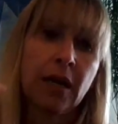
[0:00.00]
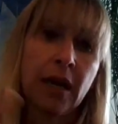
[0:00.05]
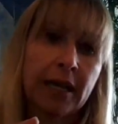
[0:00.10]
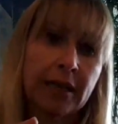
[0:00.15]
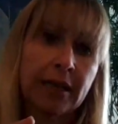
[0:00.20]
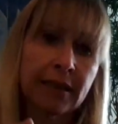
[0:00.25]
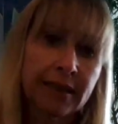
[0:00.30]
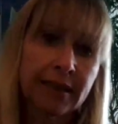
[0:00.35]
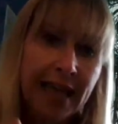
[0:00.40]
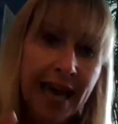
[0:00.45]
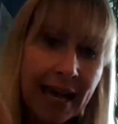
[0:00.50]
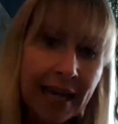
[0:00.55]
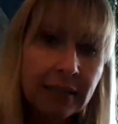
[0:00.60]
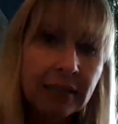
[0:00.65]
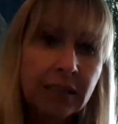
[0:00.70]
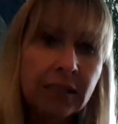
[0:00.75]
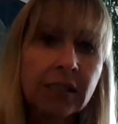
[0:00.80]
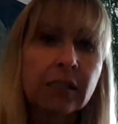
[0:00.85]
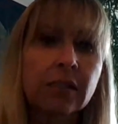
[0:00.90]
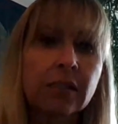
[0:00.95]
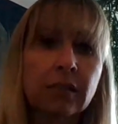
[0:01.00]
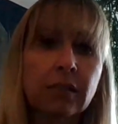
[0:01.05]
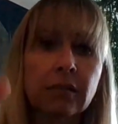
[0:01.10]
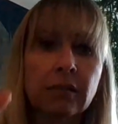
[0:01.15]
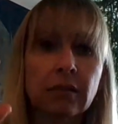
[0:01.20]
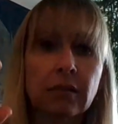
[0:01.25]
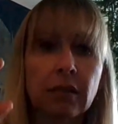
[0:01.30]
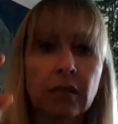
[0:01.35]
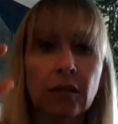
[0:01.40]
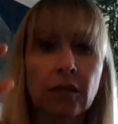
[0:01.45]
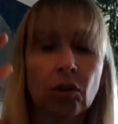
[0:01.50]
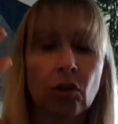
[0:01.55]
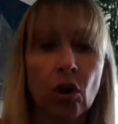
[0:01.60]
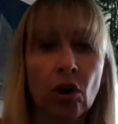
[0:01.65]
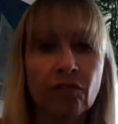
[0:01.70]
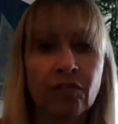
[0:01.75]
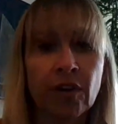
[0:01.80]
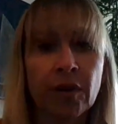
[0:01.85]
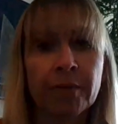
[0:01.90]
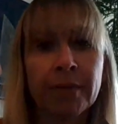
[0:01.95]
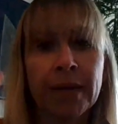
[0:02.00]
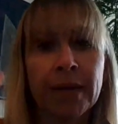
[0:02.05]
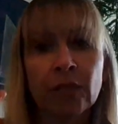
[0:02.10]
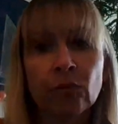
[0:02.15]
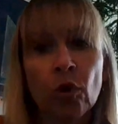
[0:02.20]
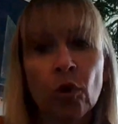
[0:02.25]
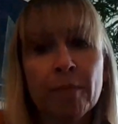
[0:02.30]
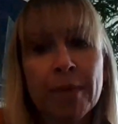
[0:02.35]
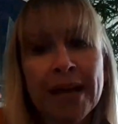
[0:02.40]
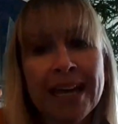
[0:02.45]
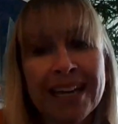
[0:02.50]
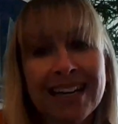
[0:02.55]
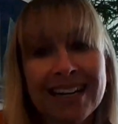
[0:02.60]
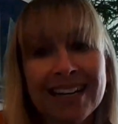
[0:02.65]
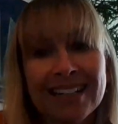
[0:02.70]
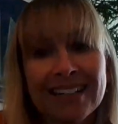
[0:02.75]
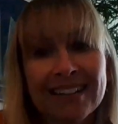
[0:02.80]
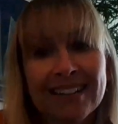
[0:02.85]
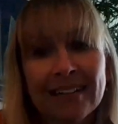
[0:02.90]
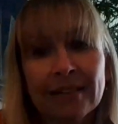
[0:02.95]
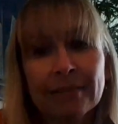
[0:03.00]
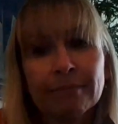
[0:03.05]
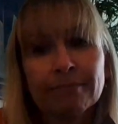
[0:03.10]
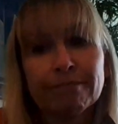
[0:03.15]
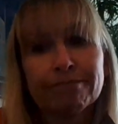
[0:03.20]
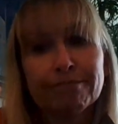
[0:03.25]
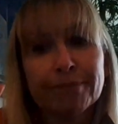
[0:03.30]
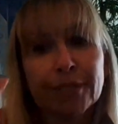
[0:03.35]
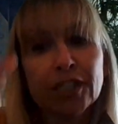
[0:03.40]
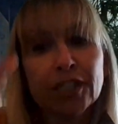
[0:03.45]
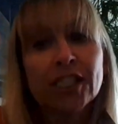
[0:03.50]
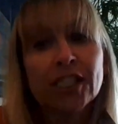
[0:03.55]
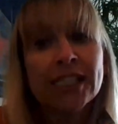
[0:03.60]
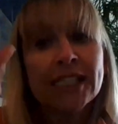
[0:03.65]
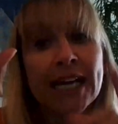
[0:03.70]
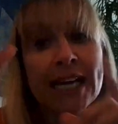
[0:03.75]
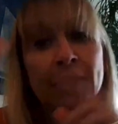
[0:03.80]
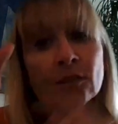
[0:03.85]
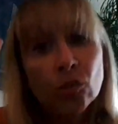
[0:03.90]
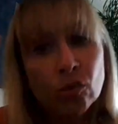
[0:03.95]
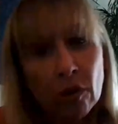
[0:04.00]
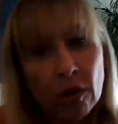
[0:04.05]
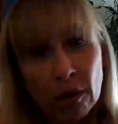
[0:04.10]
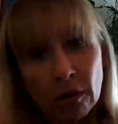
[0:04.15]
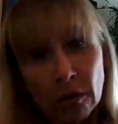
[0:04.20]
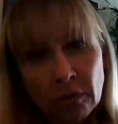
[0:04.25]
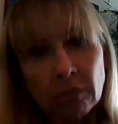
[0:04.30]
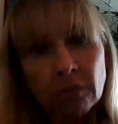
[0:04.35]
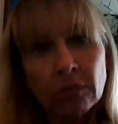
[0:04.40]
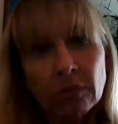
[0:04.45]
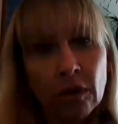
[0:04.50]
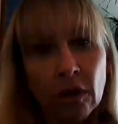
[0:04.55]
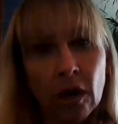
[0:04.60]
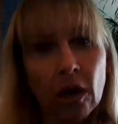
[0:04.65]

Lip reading: And that government will make a percentual